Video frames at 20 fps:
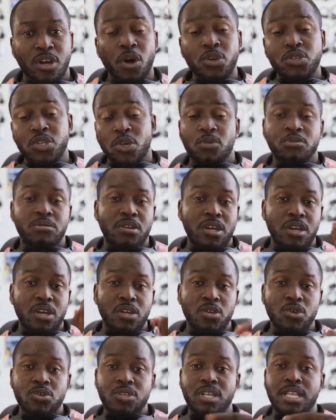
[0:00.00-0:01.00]
Also,
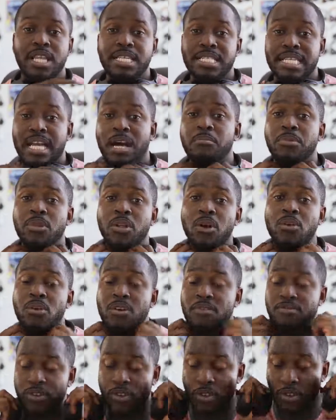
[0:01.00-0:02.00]
use the links down
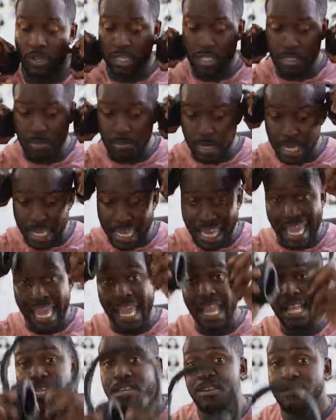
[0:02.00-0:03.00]
below if you're looking to pick
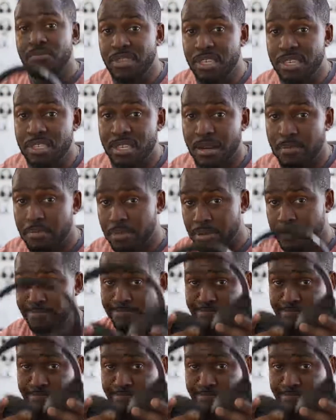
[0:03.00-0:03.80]
any of these up.